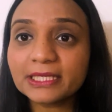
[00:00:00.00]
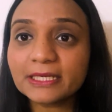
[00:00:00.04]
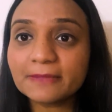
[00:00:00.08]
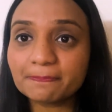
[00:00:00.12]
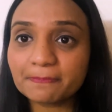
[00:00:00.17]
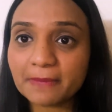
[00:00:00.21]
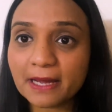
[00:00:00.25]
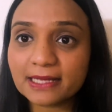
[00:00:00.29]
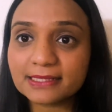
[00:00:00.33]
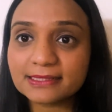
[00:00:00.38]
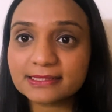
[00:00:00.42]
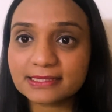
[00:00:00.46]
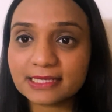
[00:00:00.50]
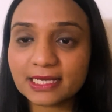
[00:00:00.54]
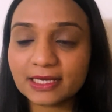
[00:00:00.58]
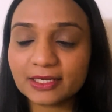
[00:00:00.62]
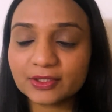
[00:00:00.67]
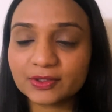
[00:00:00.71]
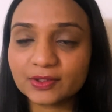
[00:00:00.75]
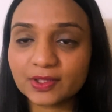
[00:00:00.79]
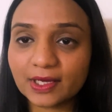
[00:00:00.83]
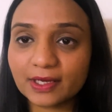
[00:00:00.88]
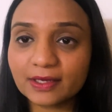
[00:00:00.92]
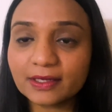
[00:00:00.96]
many parts
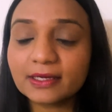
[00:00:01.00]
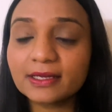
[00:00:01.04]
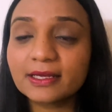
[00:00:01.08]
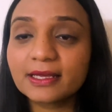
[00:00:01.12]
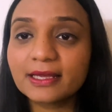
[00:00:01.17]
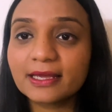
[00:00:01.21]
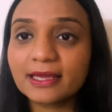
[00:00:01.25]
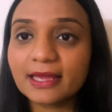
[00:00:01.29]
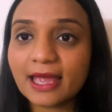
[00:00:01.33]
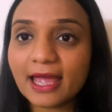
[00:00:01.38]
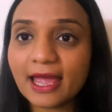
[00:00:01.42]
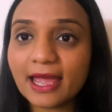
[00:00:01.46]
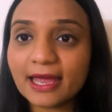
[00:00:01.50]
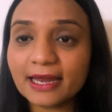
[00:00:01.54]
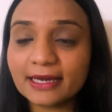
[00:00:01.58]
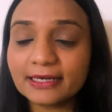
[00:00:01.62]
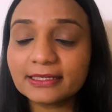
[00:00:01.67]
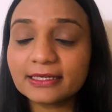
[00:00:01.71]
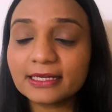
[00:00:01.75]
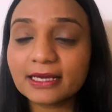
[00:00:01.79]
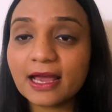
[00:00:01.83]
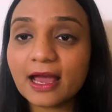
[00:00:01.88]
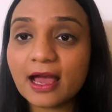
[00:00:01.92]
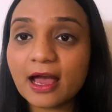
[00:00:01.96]
are there
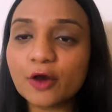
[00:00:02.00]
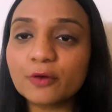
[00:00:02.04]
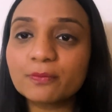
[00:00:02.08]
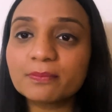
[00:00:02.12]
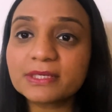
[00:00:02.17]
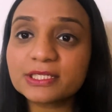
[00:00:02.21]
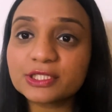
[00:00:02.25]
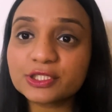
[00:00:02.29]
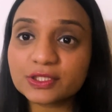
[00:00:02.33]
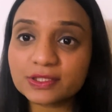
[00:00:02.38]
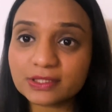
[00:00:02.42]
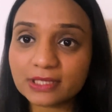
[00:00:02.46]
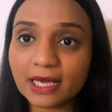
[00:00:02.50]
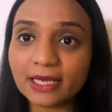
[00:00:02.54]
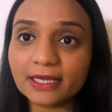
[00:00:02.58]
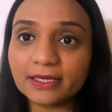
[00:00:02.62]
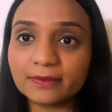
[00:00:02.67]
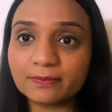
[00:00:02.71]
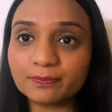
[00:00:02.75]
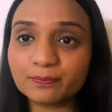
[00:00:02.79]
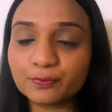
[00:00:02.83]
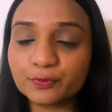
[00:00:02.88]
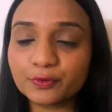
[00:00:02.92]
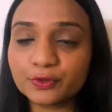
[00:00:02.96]
and how much
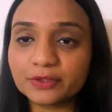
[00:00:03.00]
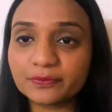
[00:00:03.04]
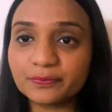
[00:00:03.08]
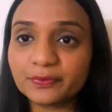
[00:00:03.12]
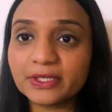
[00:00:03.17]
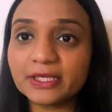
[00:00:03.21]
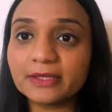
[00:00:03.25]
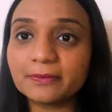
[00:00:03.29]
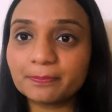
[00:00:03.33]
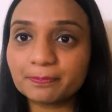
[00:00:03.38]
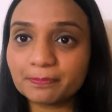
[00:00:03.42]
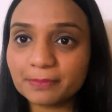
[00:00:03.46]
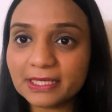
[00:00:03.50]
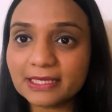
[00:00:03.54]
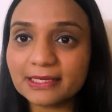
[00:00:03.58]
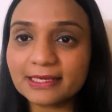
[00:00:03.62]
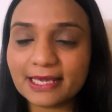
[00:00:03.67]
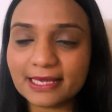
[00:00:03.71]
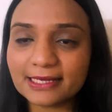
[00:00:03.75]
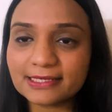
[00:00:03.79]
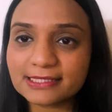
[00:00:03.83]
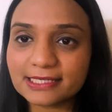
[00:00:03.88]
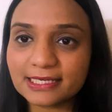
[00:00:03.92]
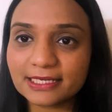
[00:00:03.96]
time would we be
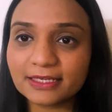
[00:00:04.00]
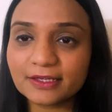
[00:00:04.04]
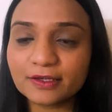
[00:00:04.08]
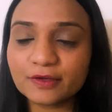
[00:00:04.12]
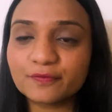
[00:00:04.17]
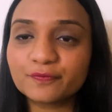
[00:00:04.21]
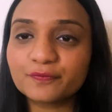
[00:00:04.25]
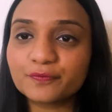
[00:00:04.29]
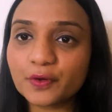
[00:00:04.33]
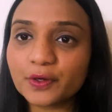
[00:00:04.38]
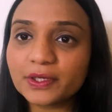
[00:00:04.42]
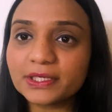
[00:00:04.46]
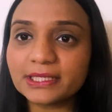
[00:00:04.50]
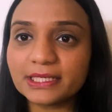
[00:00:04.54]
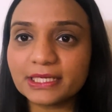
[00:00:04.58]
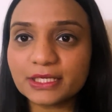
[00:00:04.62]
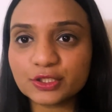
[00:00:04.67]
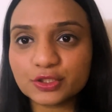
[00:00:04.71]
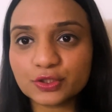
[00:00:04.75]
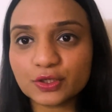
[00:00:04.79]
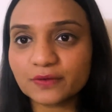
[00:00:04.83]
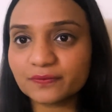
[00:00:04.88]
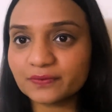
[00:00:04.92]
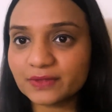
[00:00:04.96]
getting for
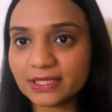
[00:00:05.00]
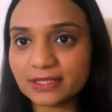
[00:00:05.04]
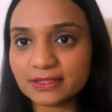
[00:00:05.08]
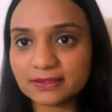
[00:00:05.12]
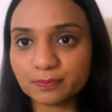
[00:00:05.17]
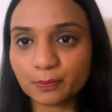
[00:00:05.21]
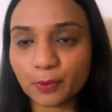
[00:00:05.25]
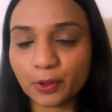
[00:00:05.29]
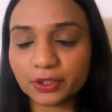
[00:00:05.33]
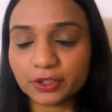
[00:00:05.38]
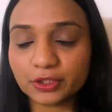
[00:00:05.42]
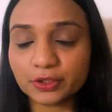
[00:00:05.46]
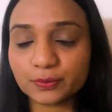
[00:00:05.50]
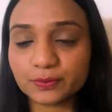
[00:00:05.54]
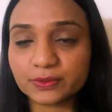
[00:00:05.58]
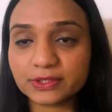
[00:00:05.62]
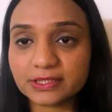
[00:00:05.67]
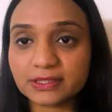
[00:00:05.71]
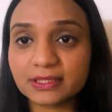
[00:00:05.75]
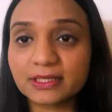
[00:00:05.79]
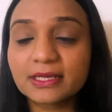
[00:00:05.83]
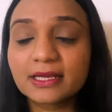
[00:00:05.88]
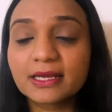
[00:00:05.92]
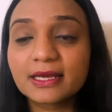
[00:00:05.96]
each of these
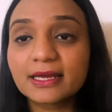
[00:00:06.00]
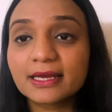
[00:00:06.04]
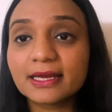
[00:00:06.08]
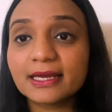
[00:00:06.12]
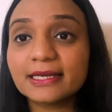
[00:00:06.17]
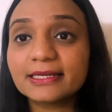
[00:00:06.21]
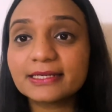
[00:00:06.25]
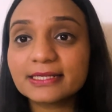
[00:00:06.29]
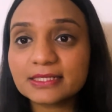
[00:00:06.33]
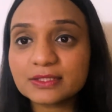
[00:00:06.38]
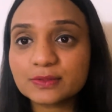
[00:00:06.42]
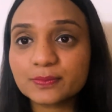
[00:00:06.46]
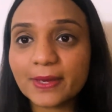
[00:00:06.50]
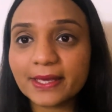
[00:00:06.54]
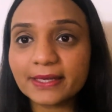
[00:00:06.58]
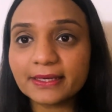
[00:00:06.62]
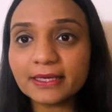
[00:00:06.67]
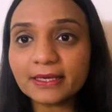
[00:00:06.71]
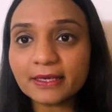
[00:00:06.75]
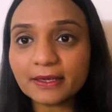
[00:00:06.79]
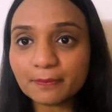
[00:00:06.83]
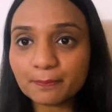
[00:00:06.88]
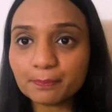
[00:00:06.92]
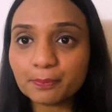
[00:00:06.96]
modules? It is
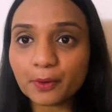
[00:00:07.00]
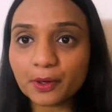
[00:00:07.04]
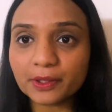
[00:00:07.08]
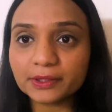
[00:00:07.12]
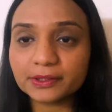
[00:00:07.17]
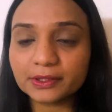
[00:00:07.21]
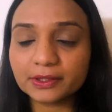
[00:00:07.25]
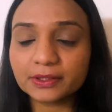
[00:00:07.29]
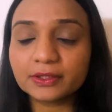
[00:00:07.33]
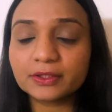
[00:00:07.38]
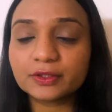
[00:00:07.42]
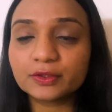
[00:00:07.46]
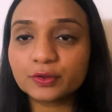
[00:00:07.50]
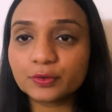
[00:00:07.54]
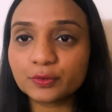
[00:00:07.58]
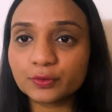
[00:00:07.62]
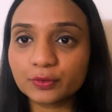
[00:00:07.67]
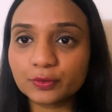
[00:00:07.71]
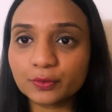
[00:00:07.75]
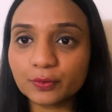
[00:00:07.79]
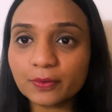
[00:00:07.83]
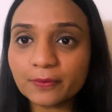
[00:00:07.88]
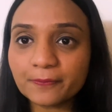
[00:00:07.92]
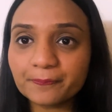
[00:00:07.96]
very important to
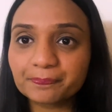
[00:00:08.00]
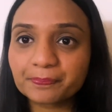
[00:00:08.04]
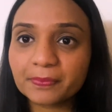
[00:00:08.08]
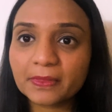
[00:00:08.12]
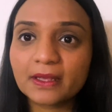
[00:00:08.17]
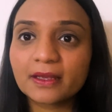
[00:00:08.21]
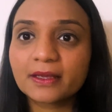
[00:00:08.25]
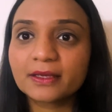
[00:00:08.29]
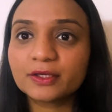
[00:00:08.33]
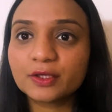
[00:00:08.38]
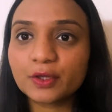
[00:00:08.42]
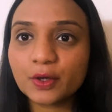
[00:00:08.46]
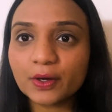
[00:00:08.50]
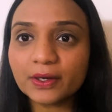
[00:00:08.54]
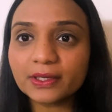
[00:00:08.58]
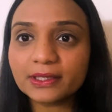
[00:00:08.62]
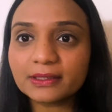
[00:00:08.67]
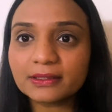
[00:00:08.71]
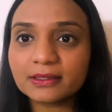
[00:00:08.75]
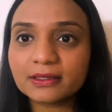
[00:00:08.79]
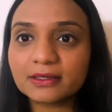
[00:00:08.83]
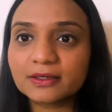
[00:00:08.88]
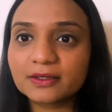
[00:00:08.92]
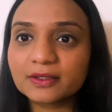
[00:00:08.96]
know your
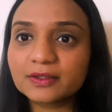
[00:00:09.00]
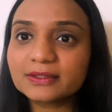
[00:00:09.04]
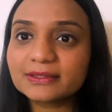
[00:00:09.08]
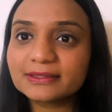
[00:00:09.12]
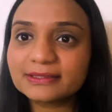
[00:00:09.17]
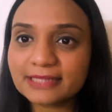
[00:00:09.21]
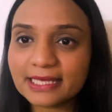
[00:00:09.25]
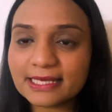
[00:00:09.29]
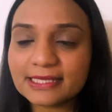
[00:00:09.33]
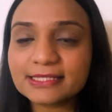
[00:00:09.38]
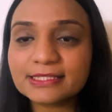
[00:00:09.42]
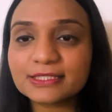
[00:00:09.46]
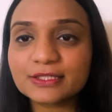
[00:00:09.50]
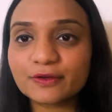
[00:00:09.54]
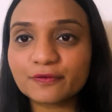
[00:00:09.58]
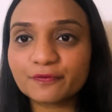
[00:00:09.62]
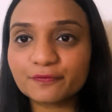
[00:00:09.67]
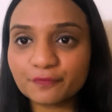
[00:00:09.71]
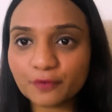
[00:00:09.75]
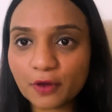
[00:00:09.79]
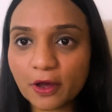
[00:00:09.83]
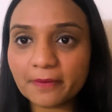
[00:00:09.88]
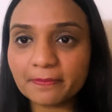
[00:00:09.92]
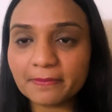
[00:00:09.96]
test
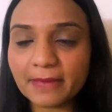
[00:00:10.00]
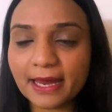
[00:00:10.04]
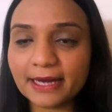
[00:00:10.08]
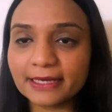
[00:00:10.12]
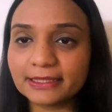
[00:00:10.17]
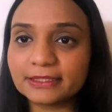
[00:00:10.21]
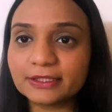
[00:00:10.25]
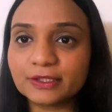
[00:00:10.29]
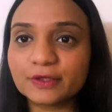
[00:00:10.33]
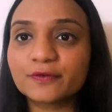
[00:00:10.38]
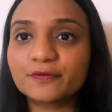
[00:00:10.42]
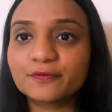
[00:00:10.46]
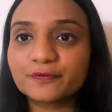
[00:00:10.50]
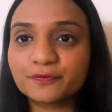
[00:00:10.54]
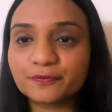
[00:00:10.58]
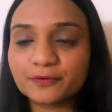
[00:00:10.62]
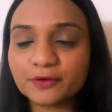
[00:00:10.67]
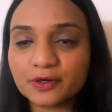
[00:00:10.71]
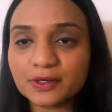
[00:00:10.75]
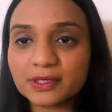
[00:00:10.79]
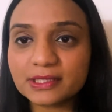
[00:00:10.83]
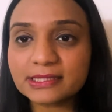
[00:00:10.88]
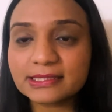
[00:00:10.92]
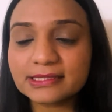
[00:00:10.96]
format
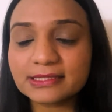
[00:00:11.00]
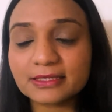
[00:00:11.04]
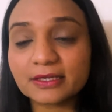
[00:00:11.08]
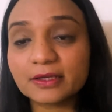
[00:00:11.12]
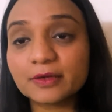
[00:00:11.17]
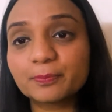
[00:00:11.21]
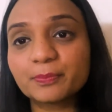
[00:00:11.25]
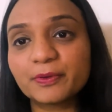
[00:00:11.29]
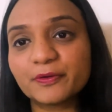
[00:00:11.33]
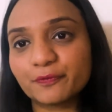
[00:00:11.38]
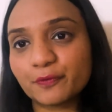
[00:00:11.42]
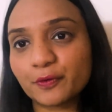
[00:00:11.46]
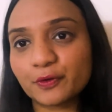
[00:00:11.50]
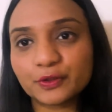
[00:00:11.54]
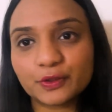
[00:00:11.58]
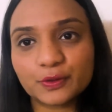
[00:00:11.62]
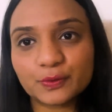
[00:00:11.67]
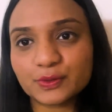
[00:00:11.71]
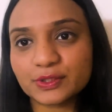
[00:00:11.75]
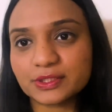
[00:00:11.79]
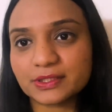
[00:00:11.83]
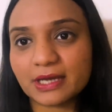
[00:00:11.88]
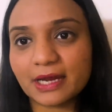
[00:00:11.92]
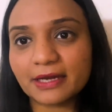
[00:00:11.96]
first before
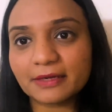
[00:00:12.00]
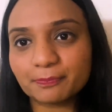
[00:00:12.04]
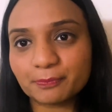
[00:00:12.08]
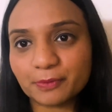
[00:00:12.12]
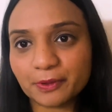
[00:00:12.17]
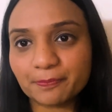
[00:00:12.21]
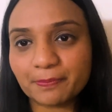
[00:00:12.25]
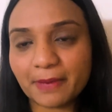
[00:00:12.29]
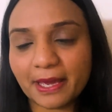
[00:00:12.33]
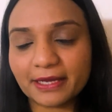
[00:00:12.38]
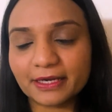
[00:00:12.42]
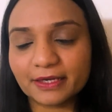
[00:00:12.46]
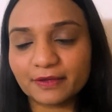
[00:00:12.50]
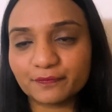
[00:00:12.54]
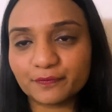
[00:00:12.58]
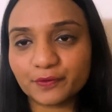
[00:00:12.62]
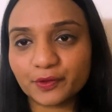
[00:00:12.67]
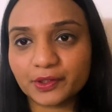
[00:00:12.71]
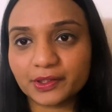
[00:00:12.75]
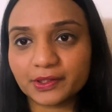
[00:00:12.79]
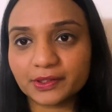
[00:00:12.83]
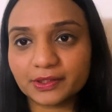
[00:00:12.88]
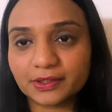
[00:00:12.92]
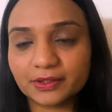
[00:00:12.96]
you start preparing
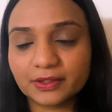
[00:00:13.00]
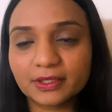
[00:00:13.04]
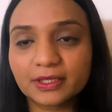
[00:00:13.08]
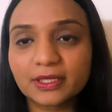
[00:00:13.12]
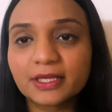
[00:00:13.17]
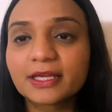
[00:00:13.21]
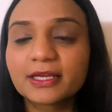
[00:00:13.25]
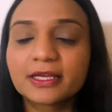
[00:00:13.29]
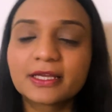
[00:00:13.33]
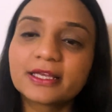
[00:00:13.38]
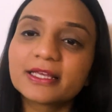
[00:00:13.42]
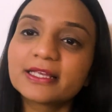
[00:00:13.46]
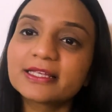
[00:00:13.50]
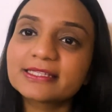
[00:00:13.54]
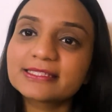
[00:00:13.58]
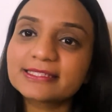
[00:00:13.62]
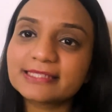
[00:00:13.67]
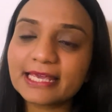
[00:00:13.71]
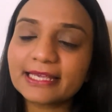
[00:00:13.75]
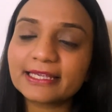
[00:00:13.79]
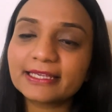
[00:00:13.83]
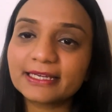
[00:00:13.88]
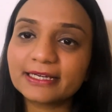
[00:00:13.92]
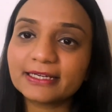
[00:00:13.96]
for it.
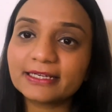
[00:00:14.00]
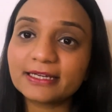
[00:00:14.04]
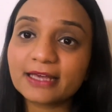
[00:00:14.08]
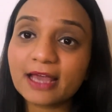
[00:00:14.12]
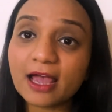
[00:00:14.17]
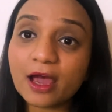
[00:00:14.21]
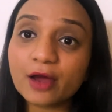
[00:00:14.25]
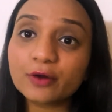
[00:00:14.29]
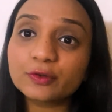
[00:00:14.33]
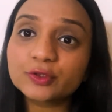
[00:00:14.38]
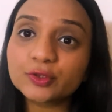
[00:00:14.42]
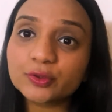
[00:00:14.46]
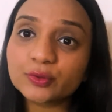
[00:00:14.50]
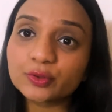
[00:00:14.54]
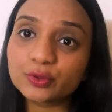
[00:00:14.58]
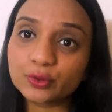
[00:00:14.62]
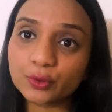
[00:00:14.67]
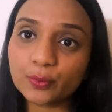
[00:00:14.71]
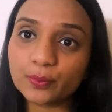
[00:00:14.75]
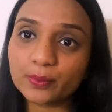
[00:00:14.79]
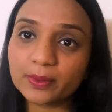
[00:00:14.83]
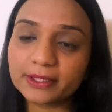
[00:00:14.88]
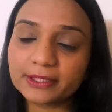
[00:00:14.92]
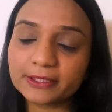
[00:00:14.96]
Second, how to
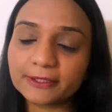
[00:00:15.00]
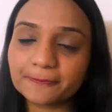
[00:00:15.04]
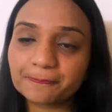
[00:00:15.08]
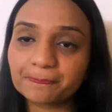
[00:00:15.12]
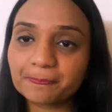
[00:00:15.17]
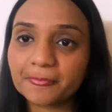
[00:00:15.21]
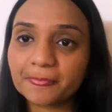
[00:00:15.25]
know it.